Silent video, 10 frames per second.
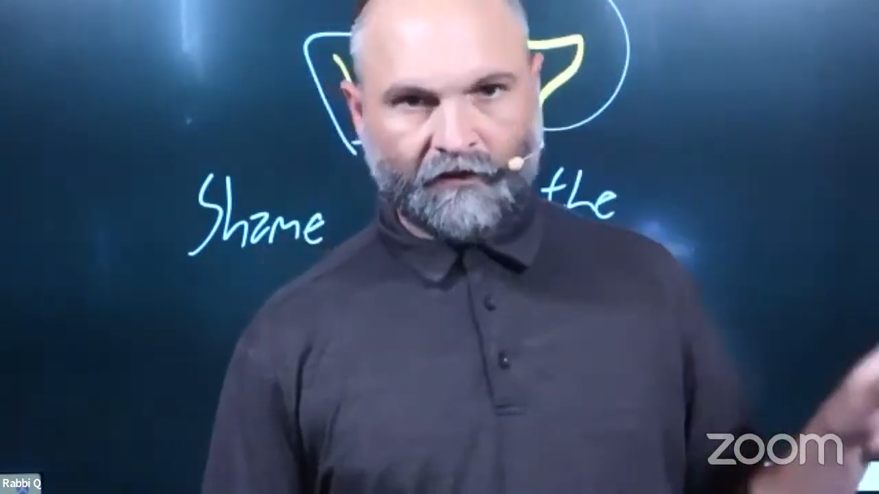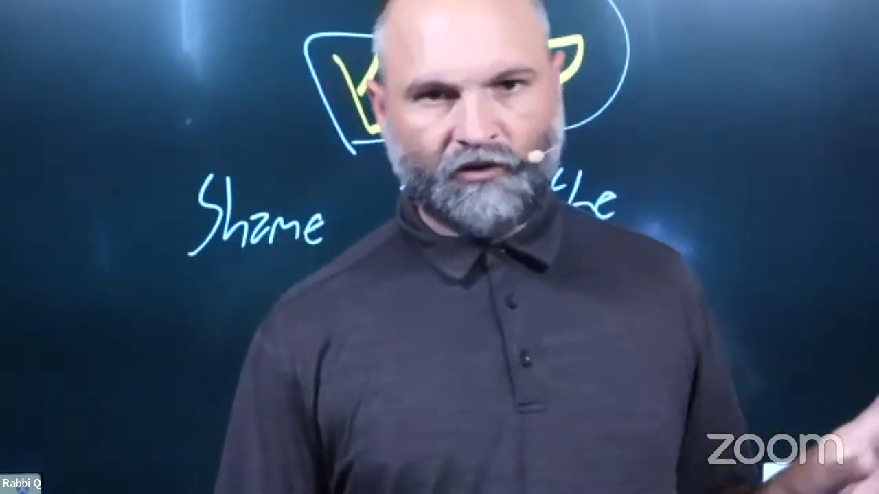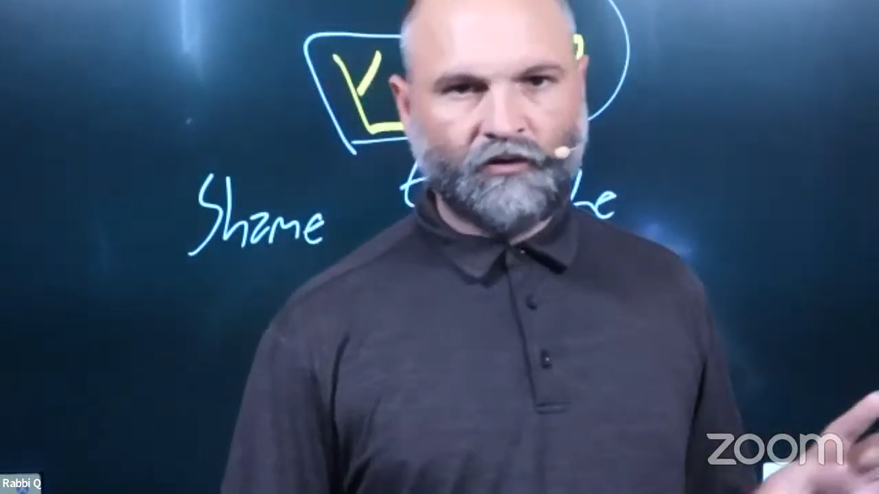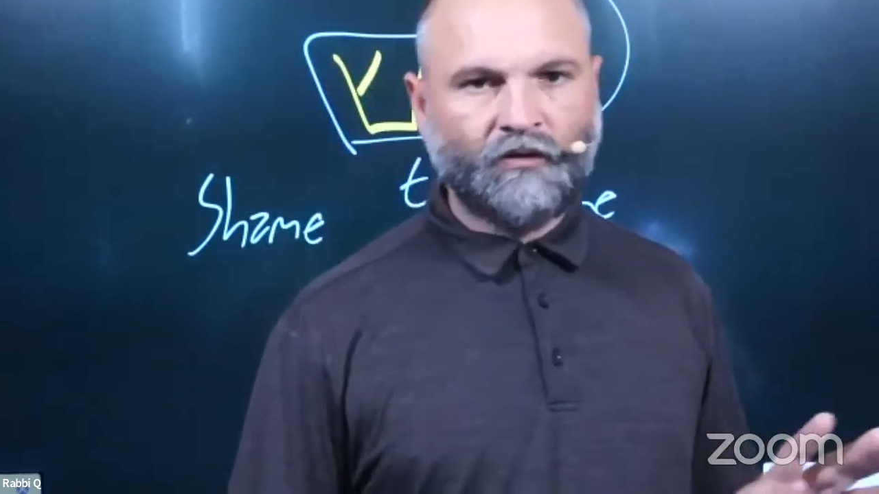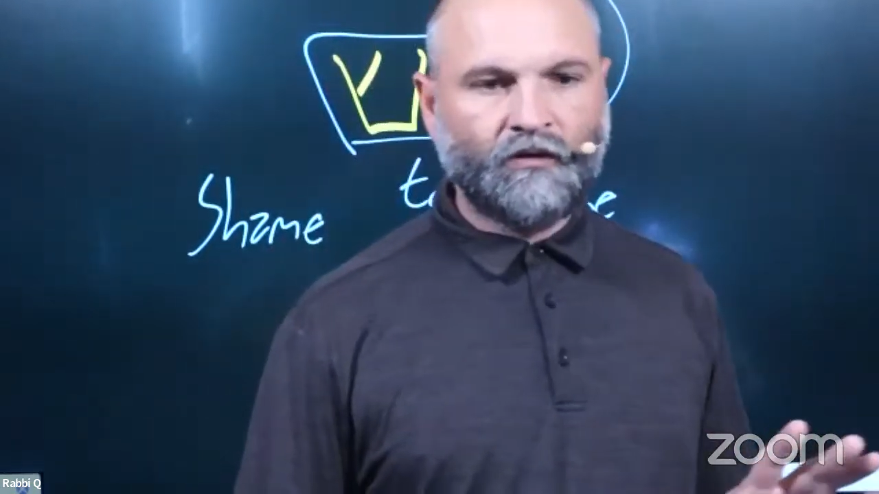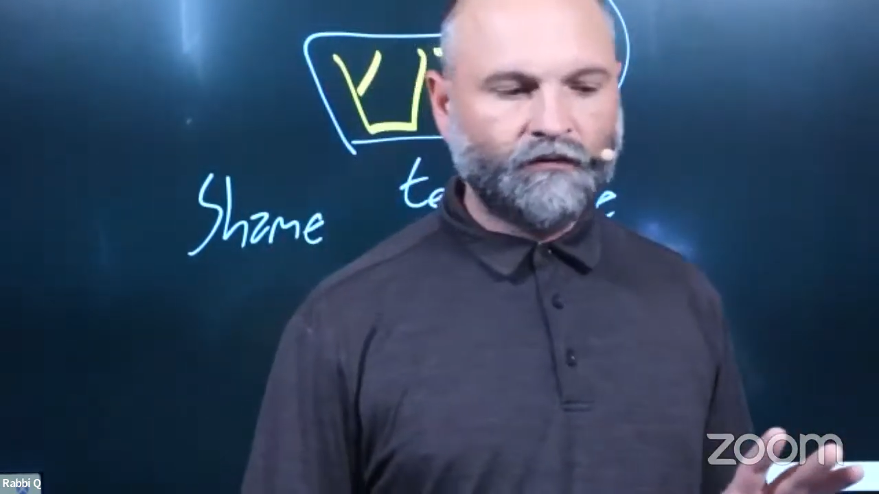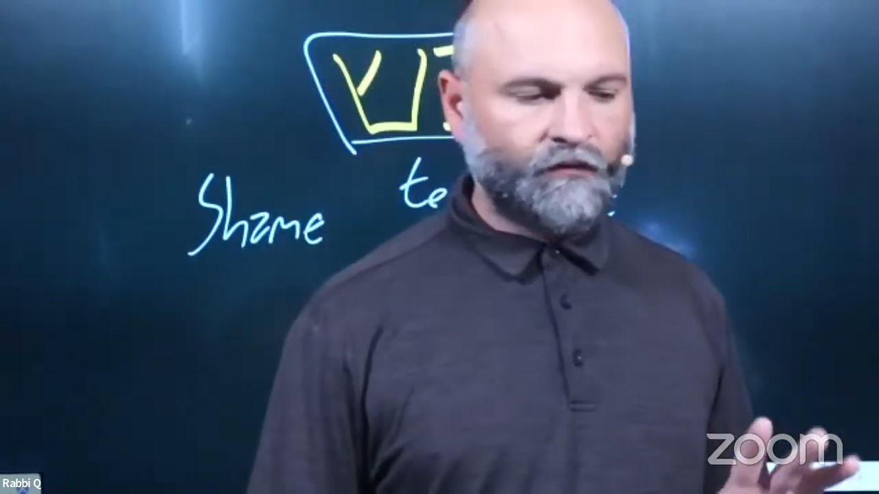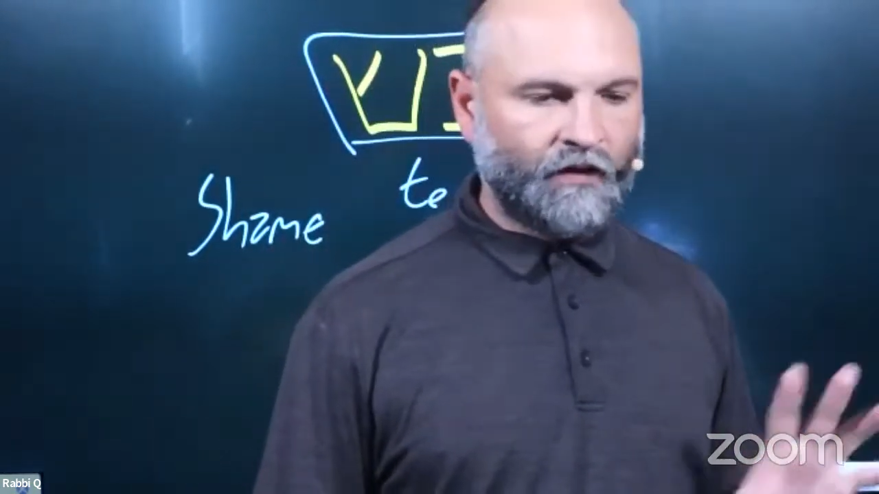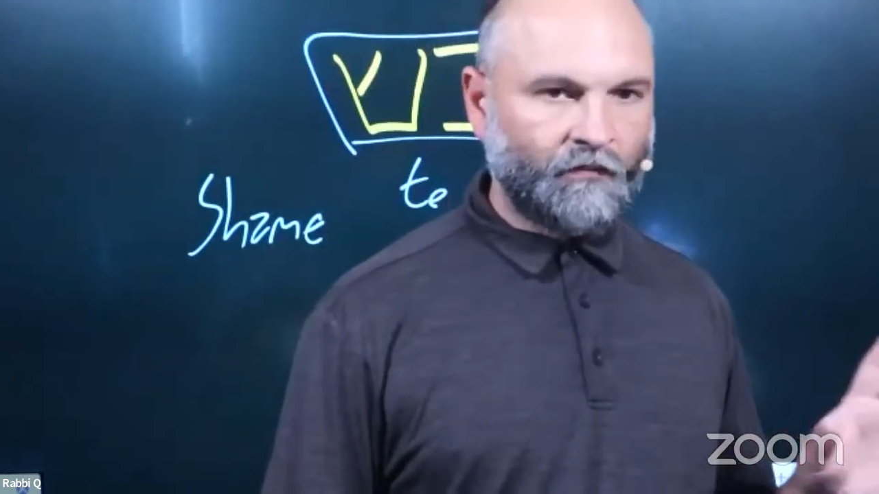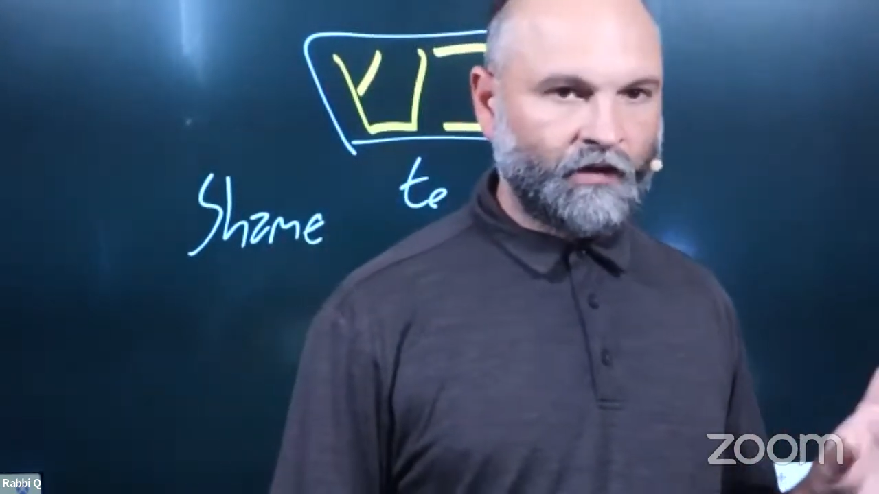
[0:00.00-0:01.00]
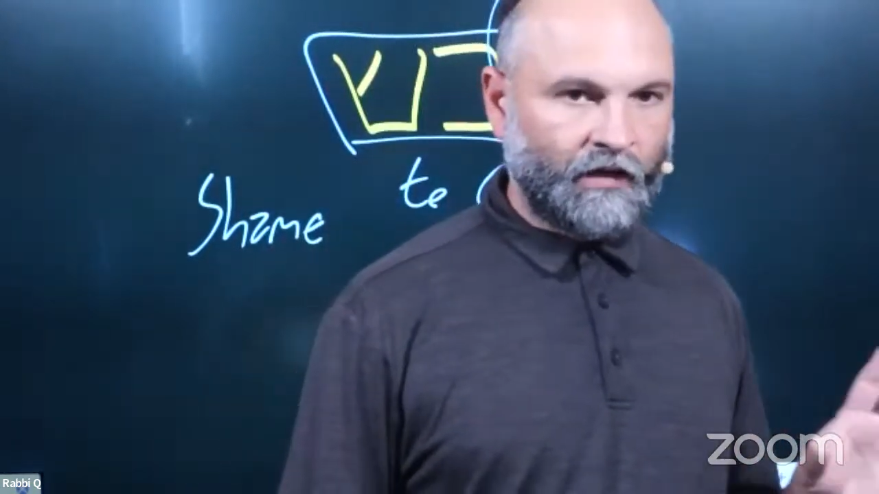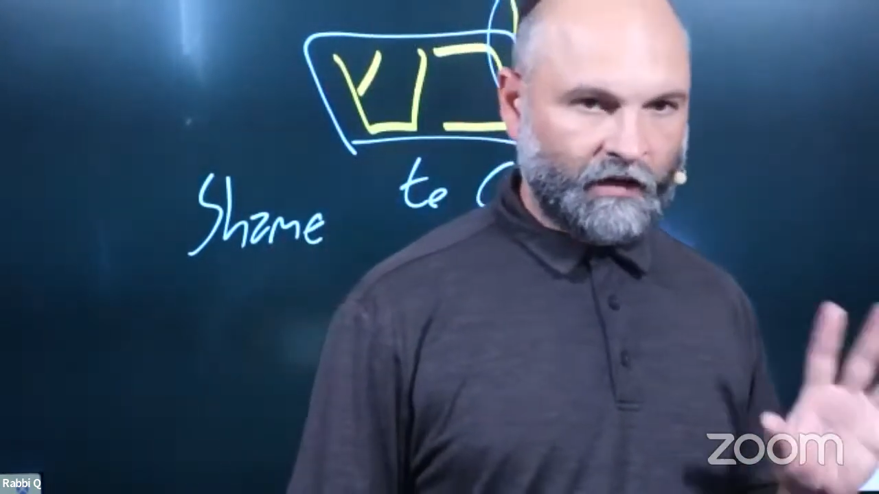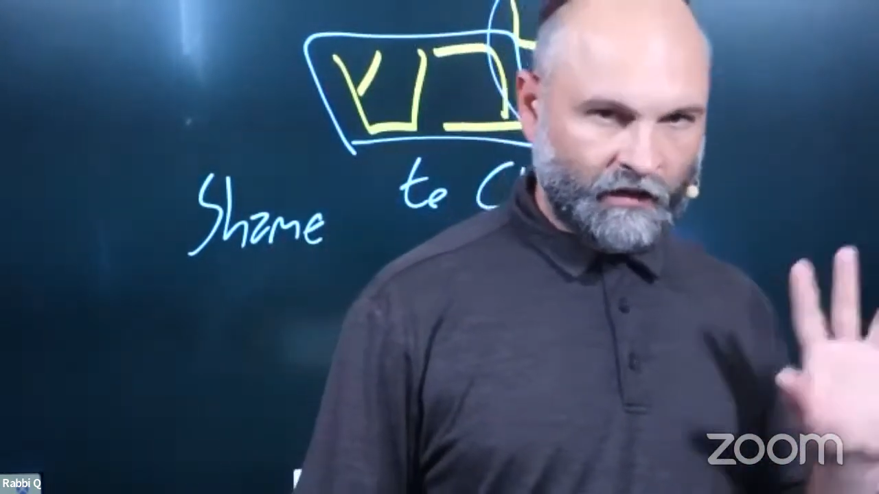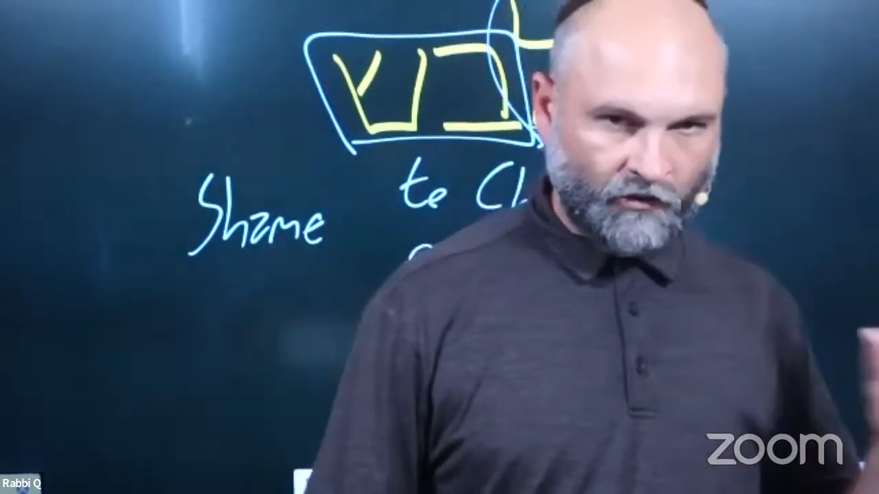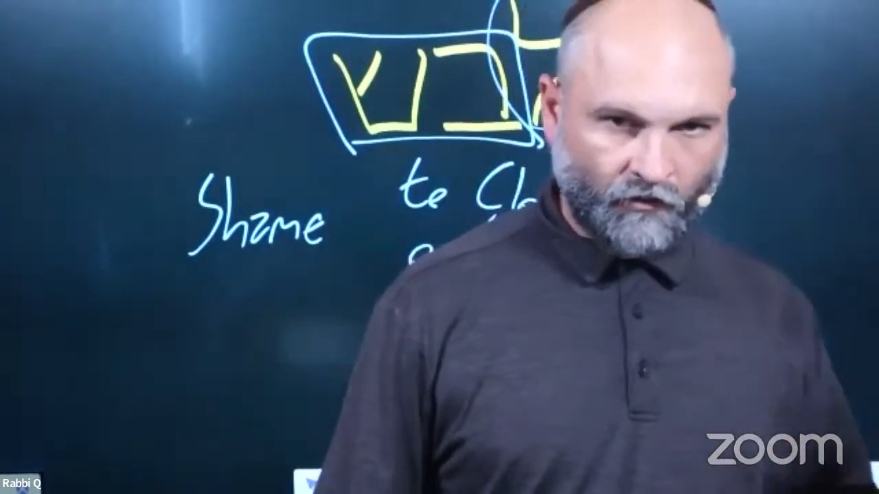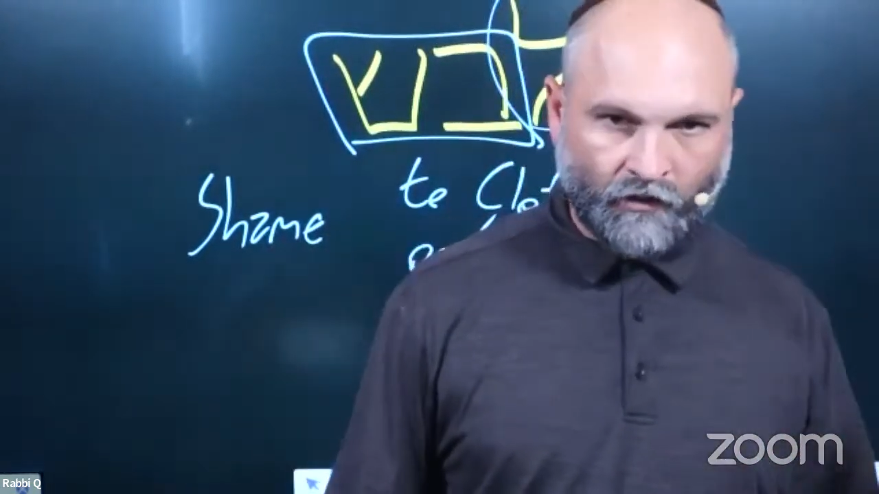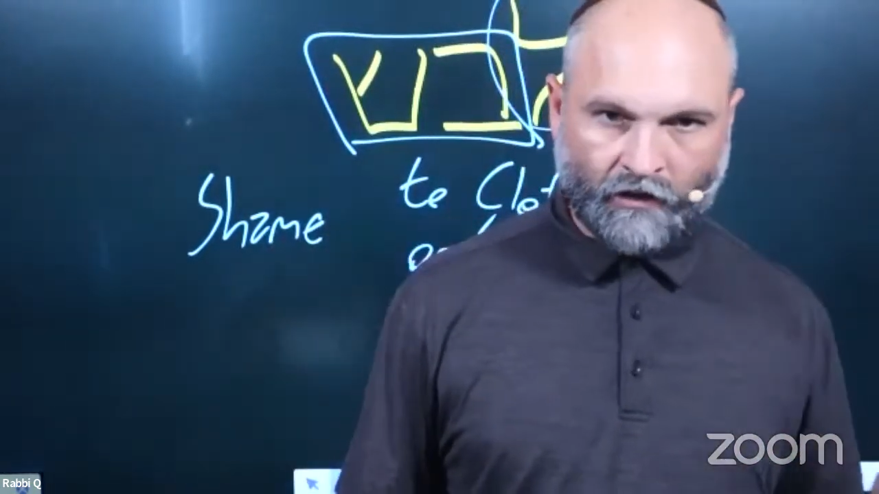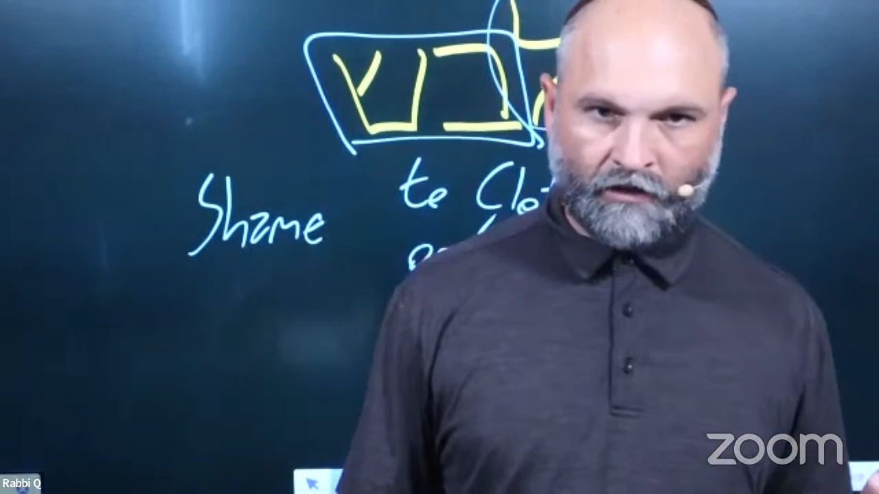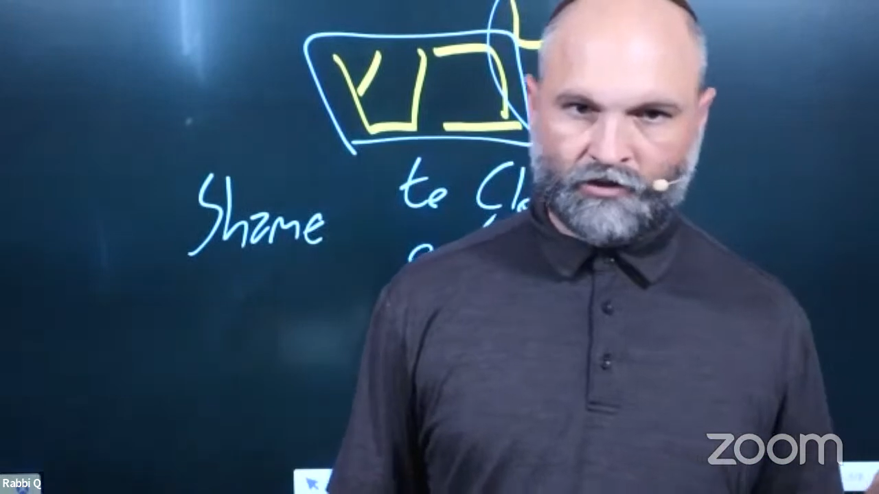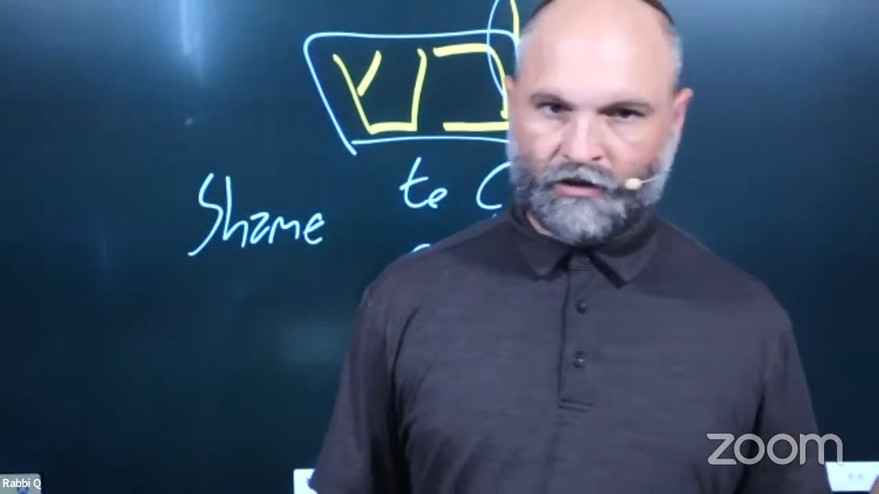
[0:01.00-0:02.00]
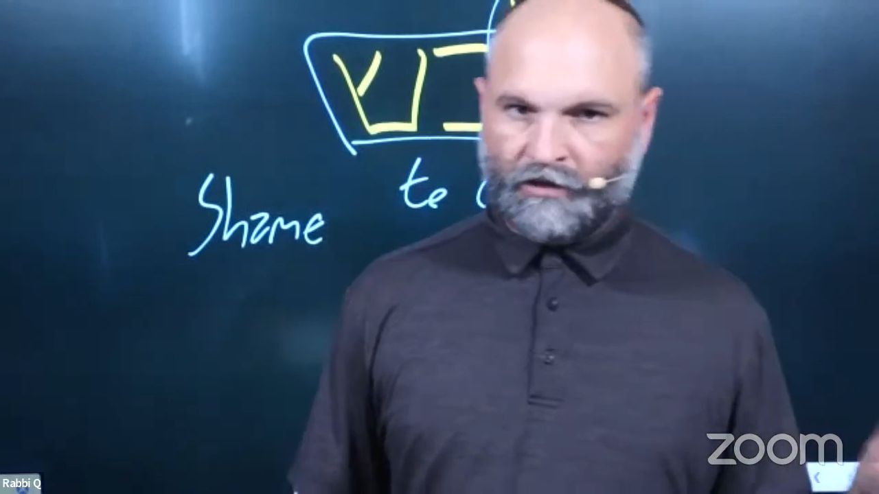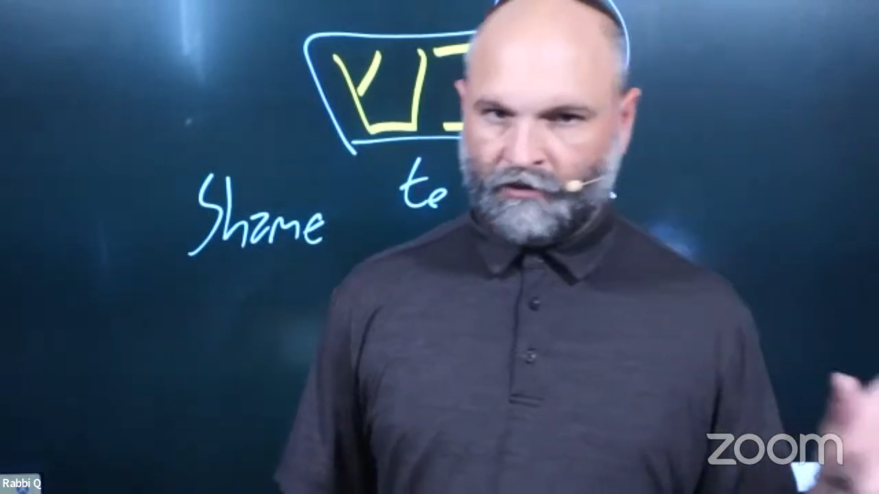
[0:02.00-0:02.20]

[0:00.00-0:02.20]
your family and your country.